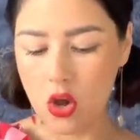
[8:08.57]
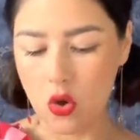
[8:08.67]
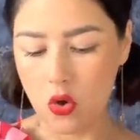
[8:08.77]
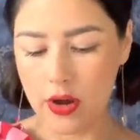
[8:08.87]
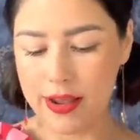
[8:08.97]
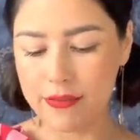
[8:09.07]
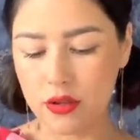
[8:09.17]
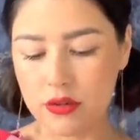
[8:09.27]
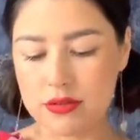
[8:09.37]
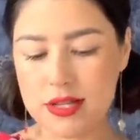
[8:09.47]
Or if
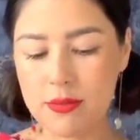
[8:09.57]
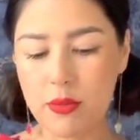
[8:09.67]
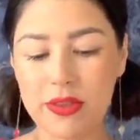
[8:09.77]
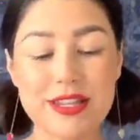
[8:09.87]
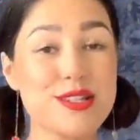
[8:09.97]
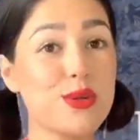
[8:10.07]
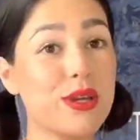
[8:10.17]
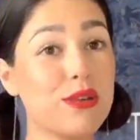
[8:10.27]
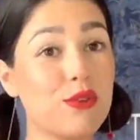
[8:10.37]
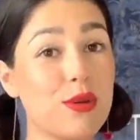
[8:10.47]
you know someone with a
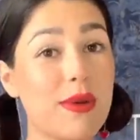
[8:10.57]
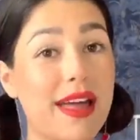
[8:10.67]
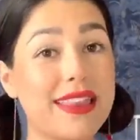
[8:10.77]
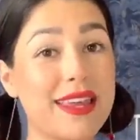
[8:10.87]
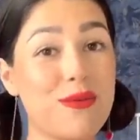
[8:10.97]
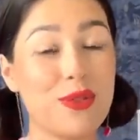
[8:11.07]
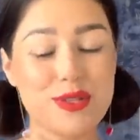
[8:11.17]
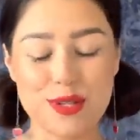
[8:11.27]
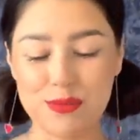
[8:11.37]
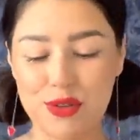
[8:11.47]
sewing room and they
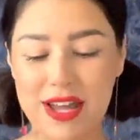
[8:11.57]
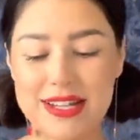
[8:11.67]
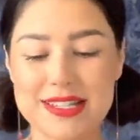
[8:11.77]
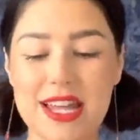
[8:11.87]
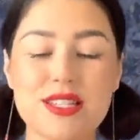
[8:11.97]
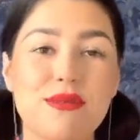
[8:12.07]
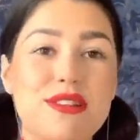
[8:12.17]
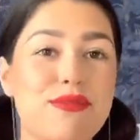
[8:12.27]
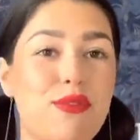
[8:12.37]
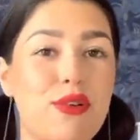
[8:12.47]
want some new
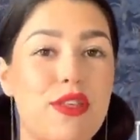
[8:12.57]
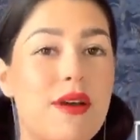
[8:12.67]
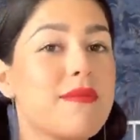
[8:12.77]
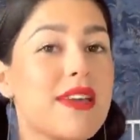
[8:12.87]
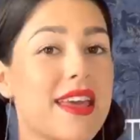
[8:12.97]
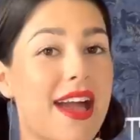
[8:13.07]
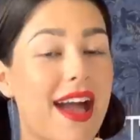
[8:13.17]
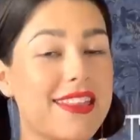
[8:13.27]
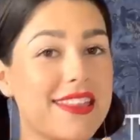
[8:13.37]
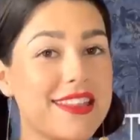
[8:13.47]
accessories for them,
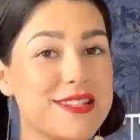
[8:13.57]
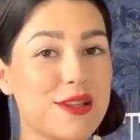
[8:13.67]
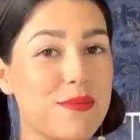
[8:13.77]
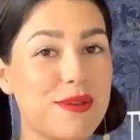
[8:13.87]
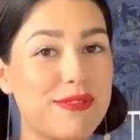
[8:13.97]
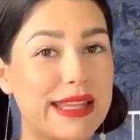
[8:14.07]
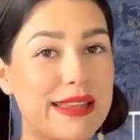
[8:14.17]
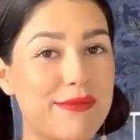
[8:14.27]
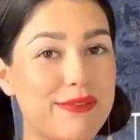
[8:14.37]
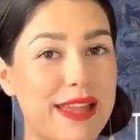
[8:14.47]
I think these could be really
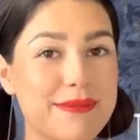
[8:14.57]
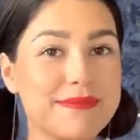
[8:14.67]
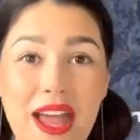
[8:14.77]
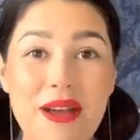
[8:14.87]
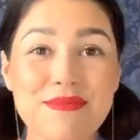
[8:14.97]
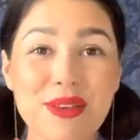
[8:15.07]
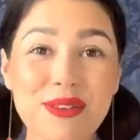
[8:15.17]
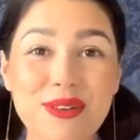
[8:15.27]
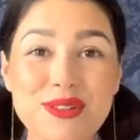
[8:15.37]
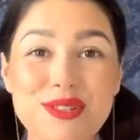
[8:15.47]
lovely.
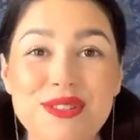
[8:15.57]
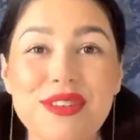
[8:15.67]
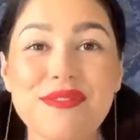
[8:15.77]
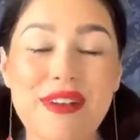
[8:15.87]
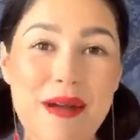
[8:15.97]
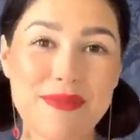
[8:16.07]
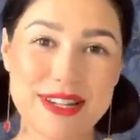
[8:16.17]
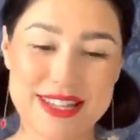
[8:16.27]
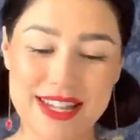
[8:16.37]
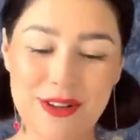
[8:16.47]
Moving on to the
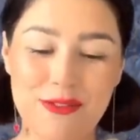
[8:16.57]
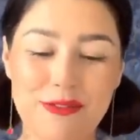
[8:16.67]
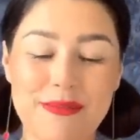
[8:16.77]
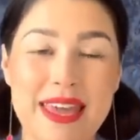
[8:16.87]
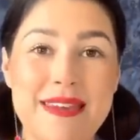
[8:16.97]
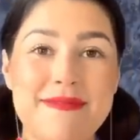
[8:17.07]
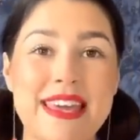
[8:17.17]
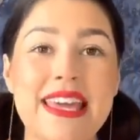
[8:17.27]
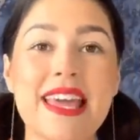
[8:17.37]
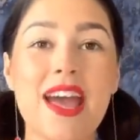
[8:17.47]
fabrics that I got from
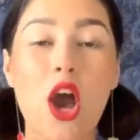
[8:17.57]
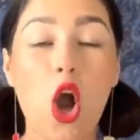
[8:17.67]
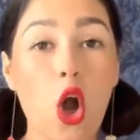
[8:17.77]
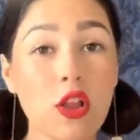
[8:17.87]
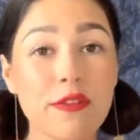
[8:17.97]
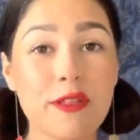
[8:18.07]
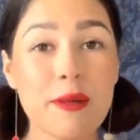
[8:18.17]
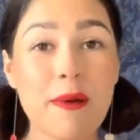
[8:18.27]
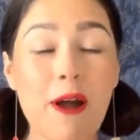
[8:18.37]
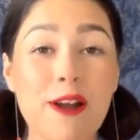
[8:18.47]
Amy, all of
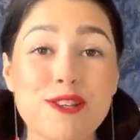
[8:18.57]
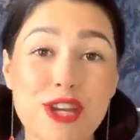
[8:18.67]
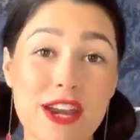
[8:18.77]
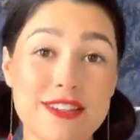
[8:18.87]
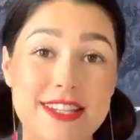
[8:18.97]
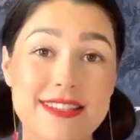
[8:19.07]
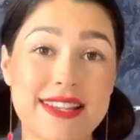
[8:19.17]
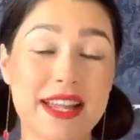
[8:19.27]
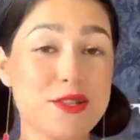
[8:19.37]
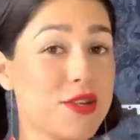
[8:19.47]
them are jerseys,
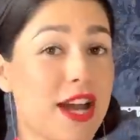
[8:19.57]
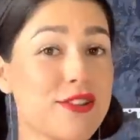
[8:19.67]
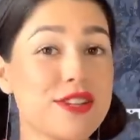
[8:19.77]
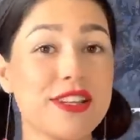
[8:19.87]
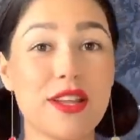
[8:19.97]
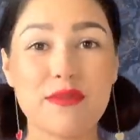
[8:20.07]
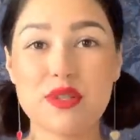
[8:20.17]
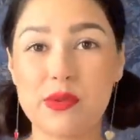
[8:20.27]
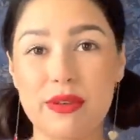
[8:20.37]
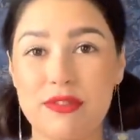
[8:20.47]
and I do actually love
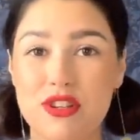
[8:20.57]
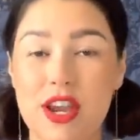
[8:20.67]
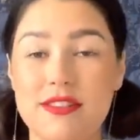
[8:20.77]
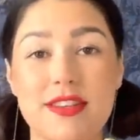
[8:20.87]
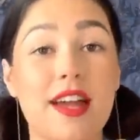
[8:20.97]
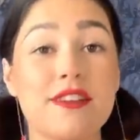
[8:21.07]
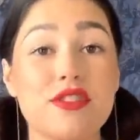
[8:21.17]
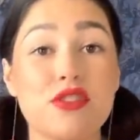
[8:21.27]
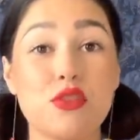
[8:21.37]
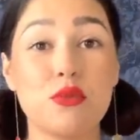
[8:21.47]
sewing with jersey, I
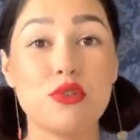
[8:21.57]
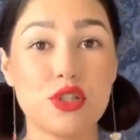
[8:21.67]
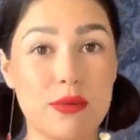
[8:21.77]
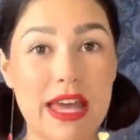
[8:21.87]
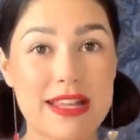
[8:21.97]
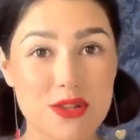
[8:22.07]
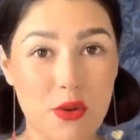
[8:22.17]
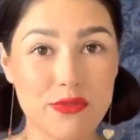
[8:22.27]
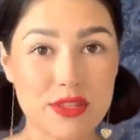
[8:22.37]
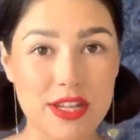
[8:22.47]
just don't do it as
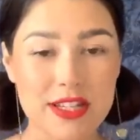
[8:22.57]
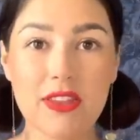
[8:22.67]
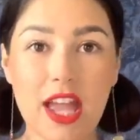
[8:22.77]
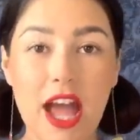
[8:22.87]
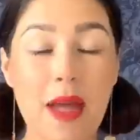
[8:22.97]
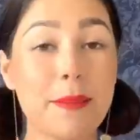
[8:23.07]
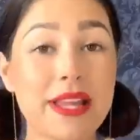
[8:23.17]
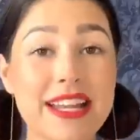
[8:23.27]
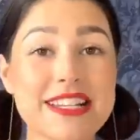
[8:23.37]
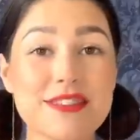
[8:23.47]
often. I'm
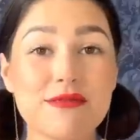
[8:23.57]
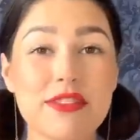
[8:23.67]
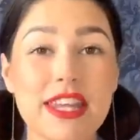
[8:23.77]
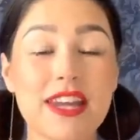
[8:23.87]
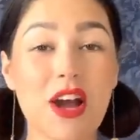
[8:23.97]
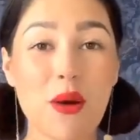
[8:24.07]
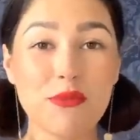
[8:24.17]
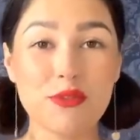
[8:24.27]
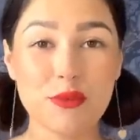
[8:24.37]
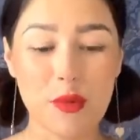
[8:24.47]
planning some really
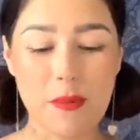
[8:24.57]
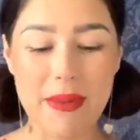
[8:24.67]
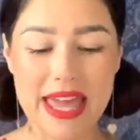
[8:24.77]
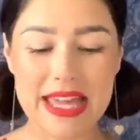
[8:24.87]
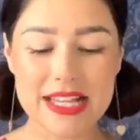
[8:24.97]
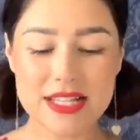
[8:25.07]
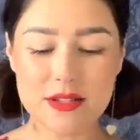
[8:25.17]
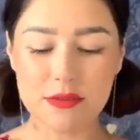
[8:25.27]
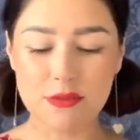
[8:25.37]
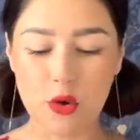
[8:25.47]
comfortable
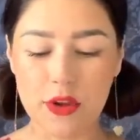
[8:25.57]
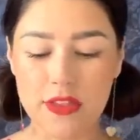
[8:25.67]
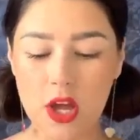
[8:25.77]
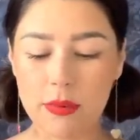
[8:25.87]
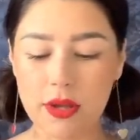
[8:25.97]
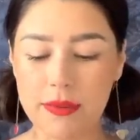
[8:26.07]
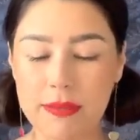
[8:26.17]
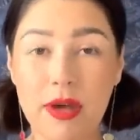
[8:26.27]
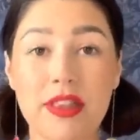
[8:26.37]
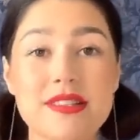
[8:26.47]
makes for the
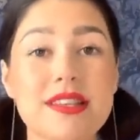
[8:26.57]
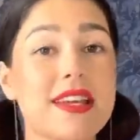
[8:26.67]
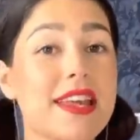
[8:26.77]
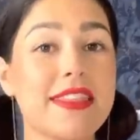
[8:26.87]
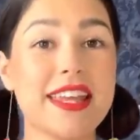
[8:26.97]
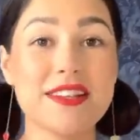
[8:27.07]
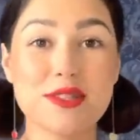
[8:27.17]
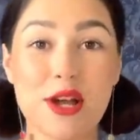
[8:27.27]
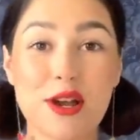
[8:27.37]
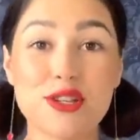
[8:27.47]
upcoming months,
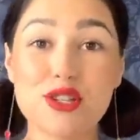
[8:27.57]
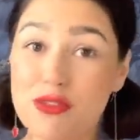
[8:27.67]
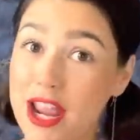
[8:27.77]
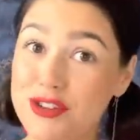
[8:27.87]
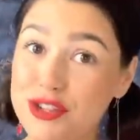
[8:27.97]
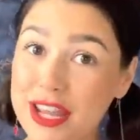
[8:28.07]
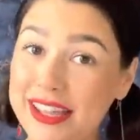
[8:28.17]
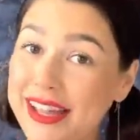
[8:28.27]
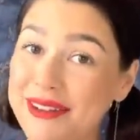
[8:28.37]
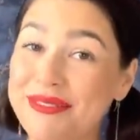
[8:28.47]
things that are
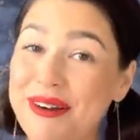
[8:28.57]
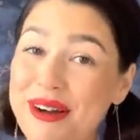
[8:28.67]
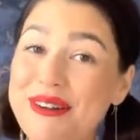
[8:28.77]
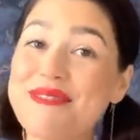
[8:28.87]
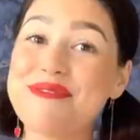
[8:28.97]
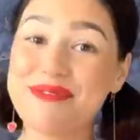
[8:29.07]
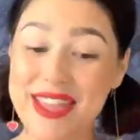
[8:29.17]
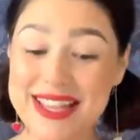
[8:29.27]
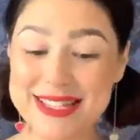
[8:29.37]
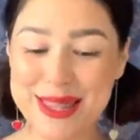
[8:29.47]
stretchy and will
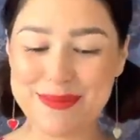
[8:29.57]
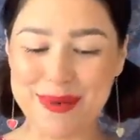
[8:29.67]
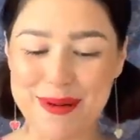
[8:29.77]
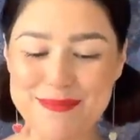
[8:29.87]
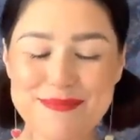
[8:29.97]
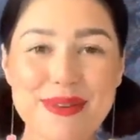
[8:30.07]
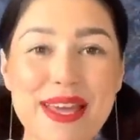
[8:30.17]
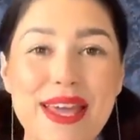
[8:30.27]
fit the bump.